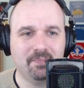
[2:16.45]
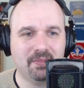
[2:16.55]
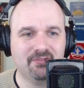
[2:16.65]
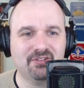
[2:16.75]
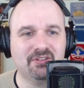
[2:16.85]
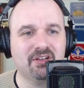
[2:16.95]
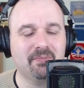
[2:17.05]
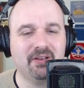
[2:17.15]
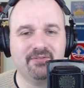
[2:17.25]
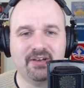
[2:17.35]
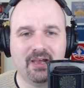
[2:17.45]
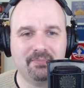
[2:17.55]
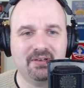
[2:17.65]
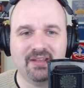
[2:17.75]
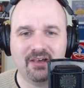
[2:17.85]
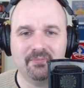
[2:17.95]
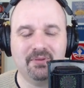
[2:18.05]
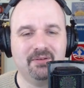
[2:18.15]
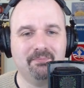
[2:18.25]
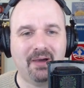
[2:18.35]
There's a little bit of an up and down,
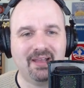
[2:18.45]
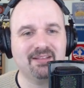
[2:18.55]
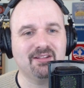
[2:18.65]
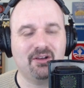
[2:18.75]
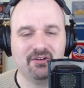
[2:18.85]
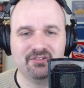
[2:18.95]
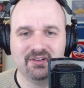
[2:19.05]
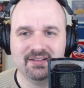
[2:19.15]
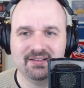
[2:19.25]
but by and large,